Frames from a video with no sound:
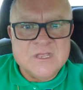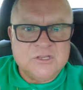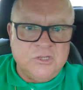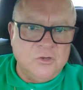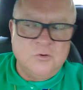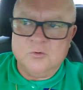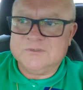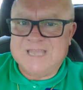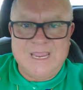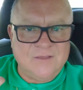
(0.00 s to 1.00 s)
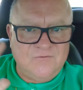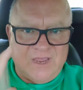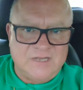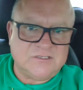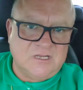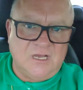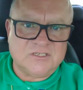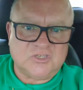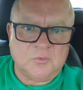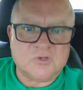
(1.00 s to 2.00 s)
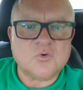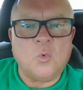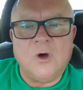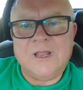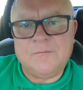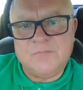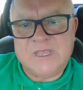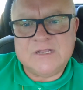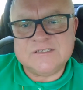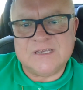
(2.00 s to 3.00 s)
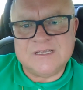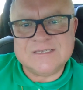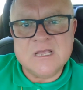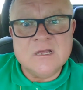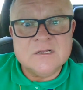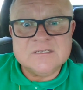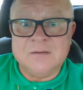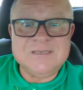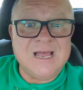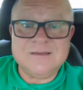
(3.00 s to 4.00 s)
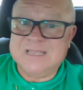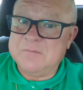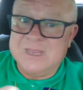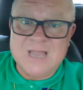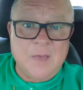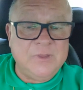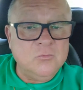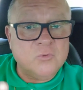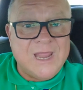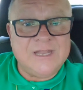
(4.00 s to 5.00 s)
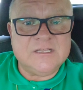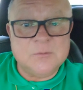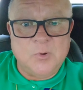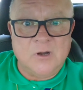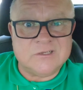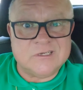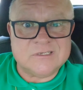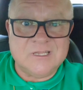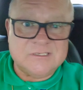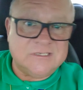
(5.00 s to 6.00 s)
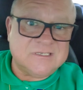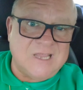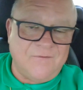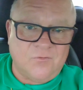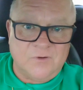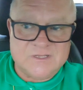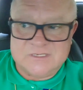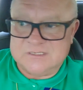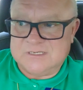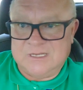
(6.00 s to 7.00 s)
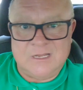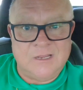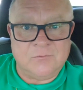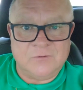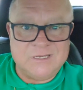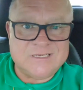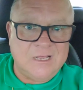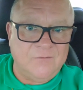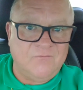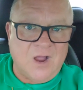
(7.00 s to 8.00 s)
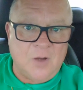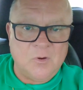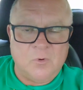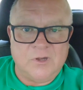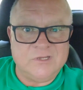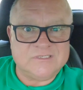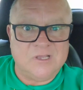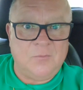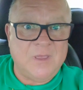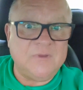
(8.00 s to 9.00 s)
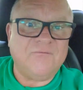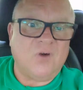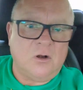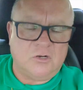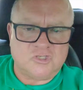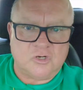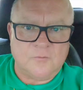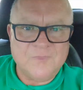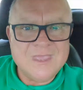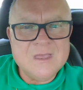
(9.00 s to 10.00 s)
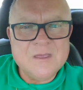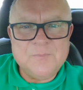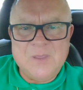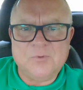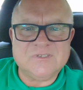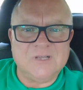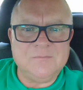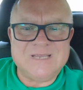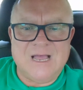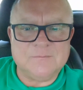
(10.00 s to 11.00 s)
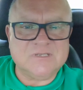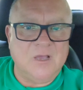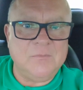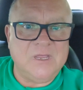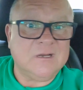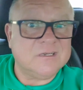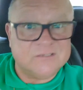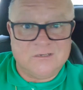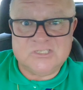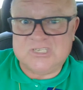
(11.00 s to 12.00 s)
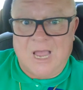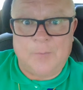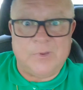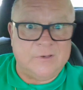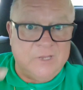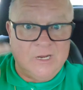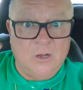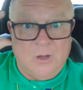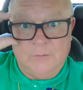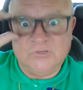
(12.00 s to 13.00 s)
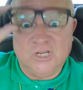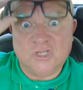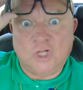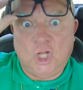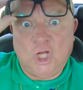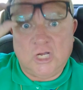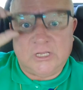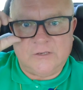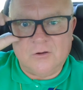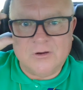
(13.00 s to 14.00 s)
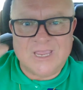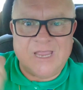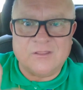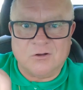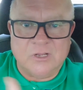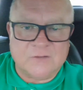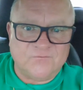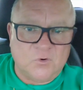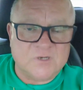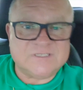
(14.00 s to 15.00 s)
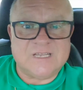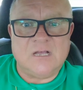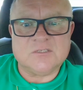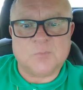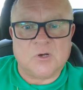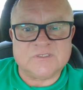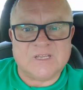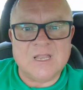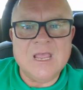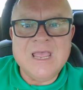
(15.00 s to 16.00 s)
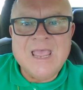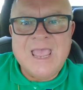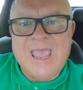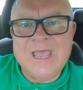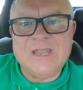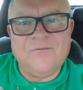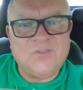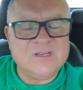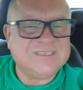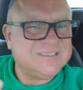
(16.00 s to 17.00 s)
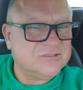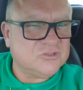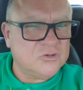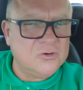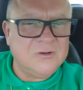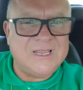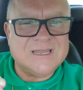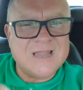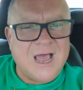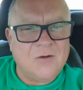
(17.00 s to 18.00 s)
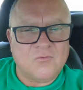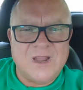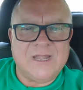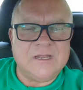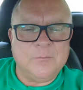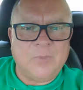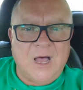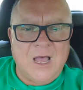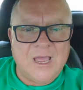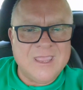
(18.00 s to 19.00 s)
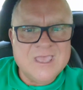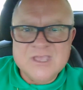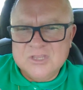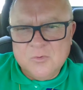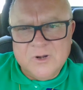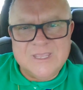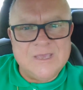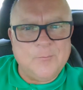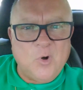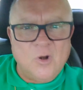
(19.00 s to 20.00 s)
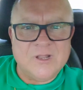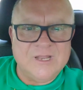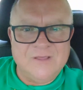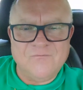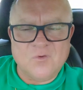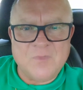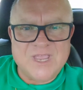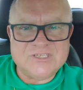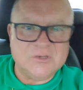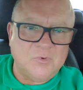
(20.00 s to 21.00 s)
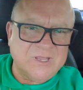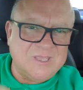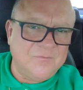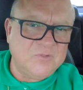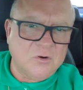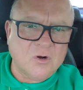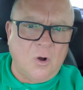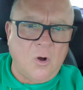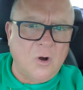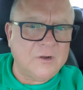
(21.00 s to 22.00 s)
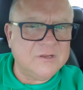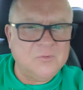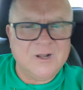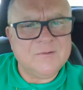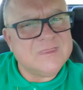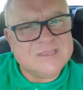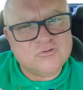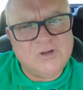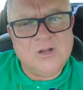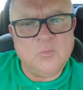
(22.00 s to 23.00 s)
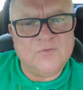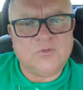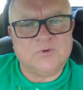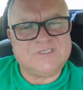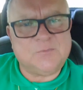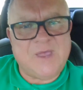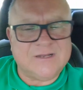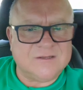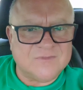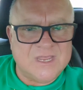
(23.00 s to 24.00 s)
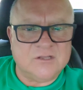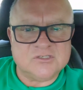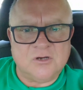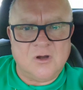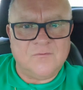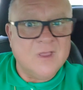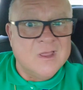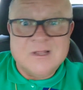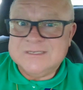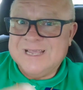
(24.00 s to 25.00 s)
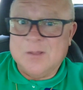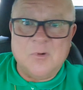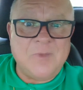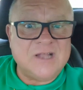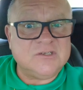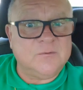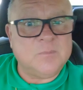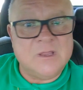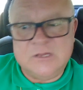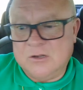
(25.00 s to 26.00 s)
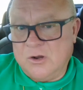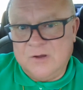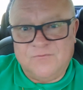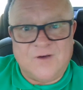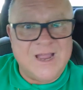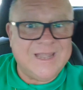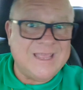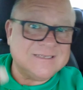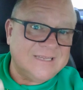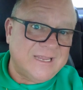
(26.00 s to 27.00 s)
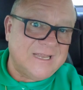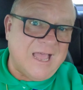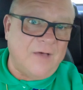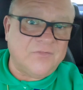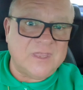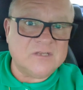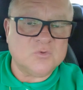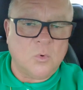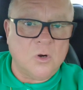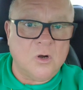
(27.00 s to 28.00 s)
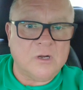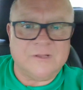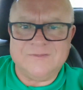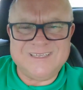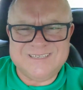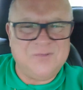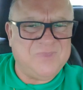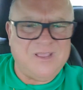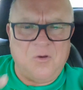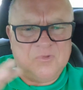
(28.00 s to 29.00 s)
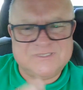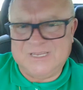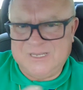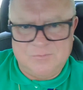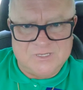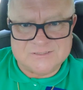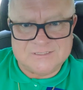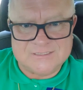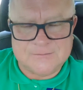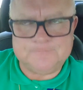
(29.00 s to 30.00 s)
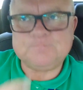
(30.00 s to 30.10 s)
you take advantage of customers. What it means is sometimes they may not be ready to purchase. Let's just say, for instance, in a retail environment where you sell maybe furniture. People sometimes come in because they're shopping. They go, I'm just looking. Okay, they're looking for a salesperson. And if they're truly not ready to buy, you want to get pertinent information. You want to give them your card. You want to treat them with the respect that they deserve. Tell them about your financing and how things work. And this could be almost any business.